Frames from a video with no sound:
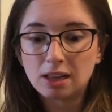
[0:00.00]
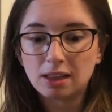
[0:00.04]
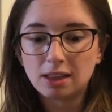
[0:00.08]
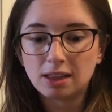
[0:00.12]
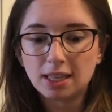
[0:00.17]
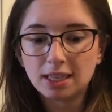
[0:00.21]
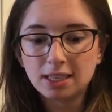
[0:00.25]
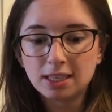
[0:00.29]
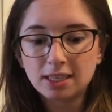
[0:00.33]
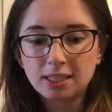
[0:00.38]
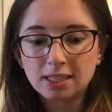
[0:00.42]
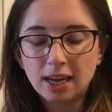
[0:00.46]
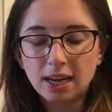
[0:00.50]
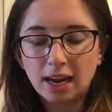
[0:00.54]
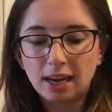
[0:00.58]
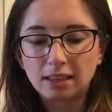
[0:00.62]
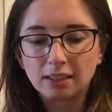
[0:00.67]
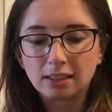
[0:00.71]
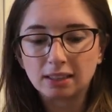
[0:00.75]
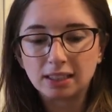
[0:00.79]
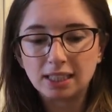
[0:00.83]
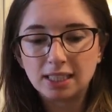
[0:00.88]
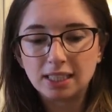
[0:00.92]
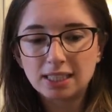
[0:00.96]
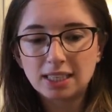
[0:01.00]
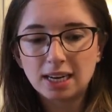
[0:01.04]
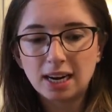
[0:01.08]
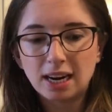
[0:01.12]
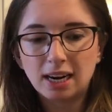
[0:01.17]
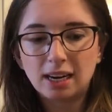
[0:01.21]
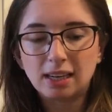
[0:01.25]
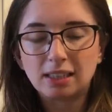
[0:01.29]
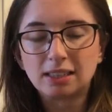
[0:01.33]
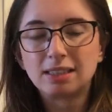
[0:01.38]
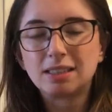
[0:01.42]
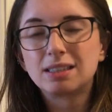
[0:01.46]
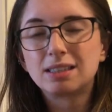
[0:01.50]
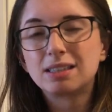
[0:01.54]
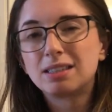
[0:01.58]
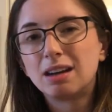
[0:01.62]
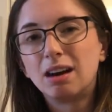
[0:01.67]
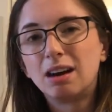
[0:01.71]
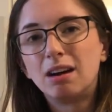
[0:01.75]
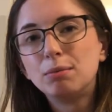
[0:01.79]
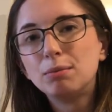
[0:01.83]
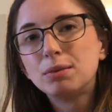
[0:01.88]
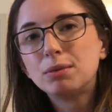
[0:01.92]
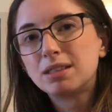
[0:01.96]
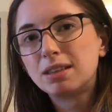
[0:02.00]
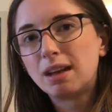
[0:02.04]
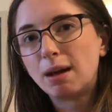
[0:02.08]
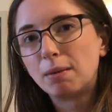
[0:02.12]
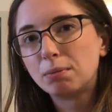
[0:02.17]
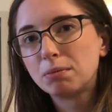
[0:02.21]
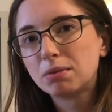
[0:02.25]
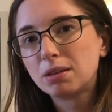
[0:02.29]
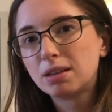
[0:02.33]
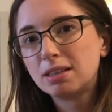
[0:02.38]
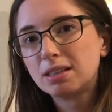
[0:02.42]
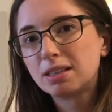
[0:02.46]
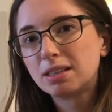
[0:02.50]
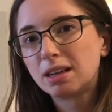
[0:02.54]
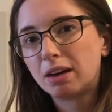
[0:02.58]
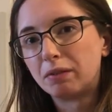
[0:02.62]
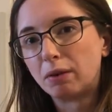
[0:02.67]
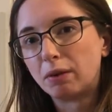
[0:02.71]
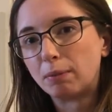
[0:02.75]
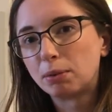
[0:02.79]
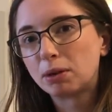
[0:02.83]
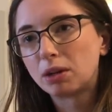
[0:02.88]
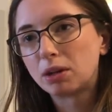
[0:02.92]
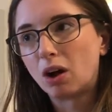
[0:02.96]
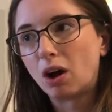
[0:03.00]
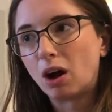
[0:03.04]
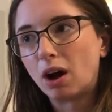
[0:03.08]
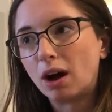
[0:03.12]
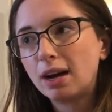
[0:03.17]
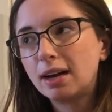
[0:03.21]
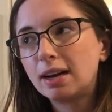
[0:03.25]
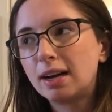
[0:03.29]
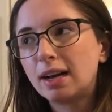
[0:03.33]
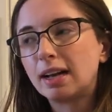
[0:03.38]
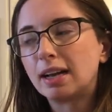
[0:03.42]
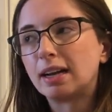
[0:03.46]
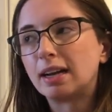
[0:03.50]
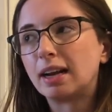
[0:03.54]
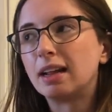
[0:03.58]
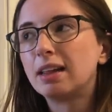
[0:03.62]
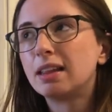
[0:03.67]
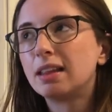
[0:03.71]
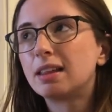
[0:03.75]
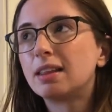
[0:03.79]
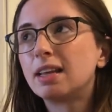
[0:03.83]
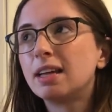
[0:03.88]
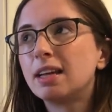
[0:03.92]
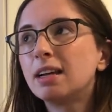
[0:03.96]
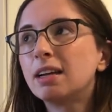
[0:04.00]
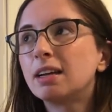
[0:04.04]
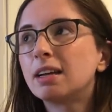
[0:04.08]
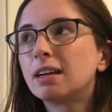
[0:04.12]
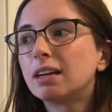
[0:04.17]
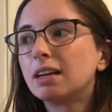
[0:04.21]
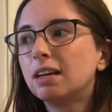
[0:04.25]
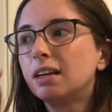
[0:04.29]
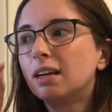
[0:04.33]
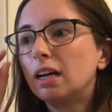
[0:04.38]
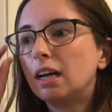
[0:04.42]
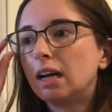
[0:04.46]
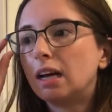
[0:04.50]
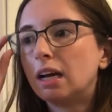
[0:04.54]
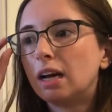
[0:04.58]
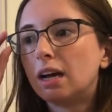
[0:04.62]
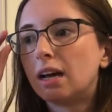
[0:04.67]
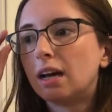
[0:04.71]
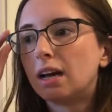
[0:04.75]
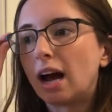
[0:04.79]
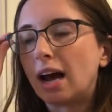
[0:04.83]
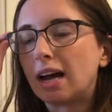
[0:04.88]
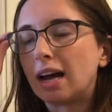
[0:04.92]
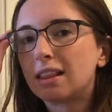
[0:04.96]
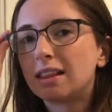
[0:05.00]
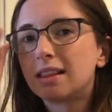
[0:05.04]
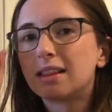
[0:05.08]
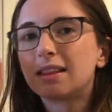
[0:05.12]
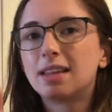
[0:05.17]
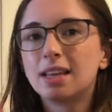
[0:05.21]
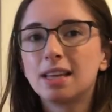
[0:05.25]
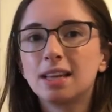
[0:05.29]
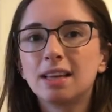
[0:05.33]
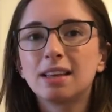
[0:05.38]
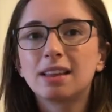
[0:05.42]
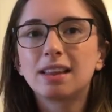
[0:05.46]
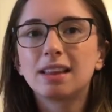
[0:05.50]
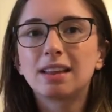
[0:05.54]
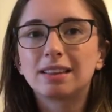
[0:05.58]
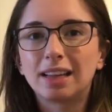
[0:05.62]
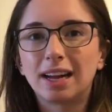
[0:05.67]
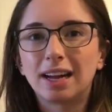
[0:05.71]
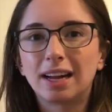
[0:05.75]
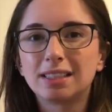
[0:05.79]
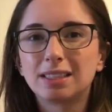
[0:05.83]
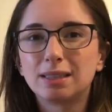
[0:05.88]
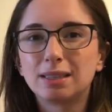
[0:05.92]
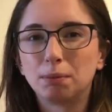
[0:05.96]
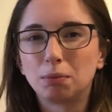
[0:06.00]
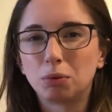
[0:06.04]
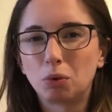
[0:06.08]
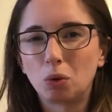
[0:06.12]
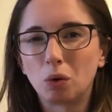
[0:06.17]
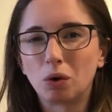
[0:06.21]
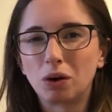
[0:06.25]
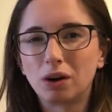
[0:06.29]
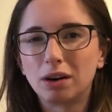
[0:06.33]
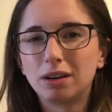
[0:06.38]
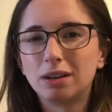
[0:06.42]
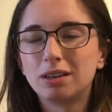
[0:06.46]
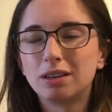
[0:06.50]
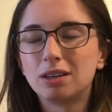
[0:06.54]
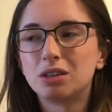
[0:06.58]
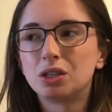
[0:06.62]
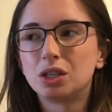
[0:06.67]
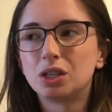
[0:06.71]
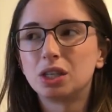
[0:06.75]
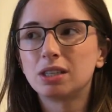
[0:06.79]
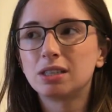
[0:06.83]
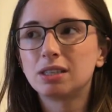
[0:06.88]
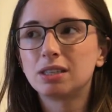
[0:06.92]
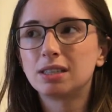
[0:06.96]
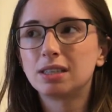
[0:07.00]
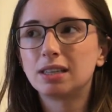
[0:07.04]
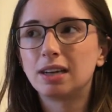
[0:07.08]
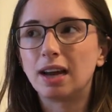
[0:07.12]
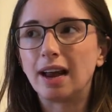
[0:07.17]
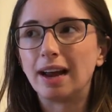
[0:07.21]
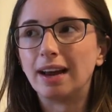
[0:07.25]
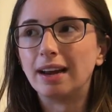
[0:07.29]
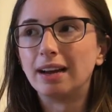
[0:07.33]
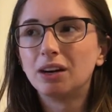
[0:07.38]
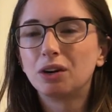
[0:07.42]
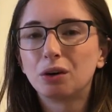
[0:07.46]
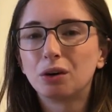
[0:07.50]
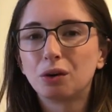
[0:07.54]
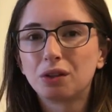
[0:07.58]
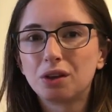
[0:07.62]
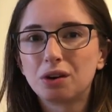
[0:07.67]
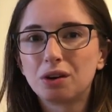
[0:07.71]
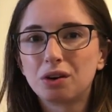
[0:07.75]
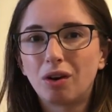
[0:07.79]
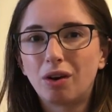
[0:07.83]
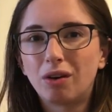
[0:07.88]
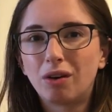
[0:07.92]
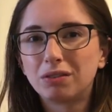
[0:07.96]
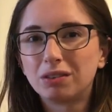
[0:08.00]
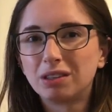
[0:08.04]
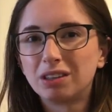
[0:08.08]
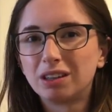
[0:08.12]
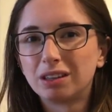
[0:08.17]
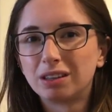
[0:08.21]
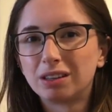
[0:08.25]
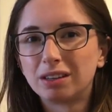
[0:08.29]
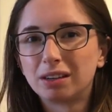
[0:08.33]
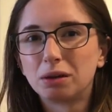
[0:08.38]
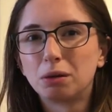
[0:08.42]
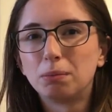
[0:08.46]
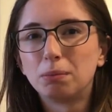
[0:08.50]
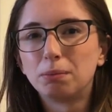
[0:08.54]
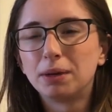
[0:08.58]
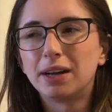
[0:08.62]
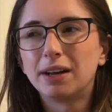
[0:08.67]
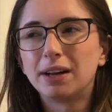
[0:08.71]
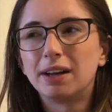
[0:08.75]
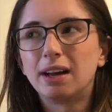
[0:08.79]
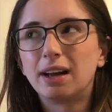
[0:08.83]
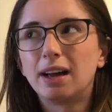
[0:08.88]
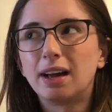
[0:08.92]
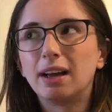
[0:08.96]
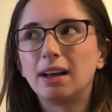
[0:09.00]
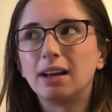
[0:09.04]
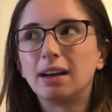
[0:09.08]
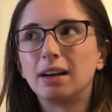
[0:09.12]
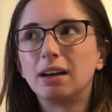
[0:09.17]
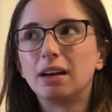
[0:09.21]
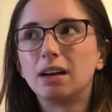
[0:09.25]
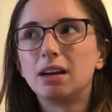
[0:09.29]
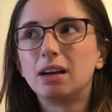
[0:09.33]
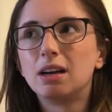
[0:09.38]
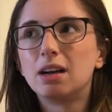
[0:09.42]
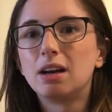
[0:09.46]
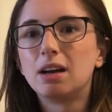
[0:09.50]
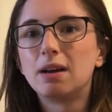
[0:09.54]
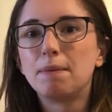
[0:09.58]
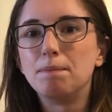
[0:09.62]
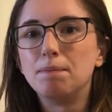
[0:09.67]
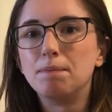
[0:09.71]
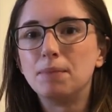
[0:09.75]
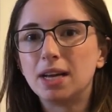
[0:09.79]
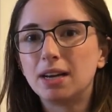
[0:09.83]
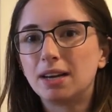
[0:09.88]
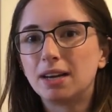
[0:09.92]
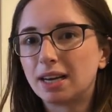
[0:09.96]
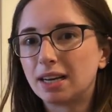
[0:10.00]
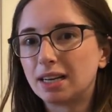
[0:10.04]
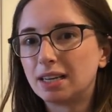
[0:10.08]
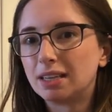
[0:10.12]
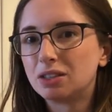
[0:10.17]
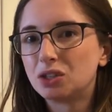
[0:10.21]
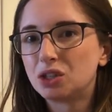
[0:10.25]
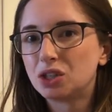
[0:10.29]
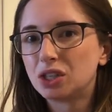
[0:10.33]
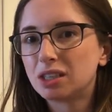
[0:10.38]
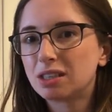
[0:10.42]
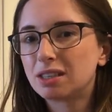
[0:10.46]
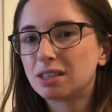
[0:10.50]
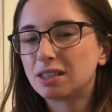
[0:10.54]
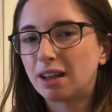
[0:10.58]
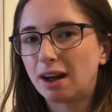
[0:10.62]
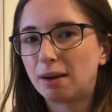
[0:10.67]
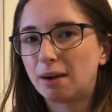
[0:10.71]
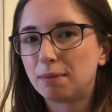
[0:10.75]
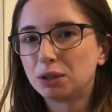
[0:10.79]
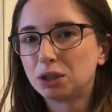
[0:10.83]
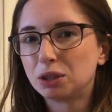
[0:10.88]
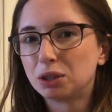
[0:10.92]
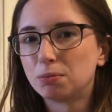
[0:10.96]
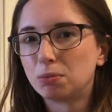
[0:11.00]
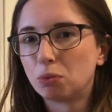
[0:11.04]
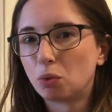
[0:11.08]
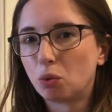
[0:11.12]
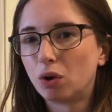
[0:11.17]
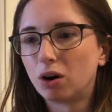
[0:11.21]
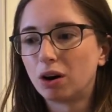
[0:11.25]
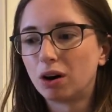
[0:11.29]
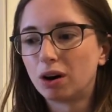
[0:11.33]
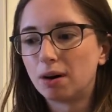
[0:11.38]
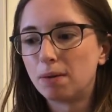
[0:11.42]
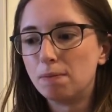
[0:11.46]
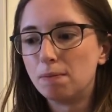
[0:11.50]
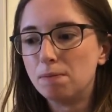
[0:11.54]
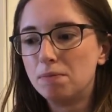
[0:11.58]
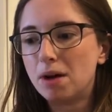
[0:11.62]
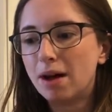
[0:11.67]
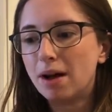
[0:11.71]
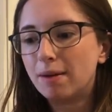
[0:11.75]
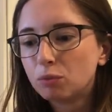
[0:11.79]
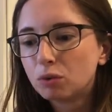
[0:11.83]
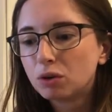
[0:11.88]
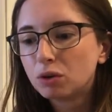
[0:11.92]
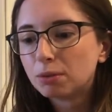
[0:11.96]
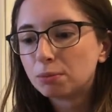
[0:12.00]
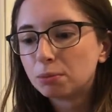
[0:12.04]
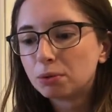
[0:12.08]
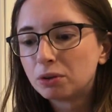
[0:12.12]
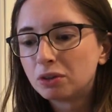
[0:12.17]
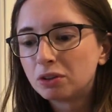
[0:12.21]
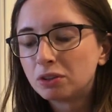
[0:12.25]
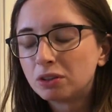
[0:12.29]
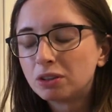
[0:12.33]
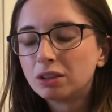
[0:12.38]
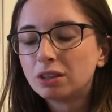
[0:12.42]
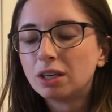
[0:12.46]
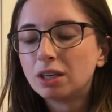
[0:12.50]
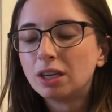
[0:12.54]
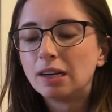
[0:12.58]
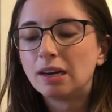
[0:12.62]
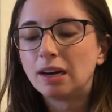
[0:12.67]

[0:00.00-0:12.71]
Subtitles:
This at least had some semblance of a plot, and I think that that's important, just to anchor the novel a little bit and make it just that much more memorable,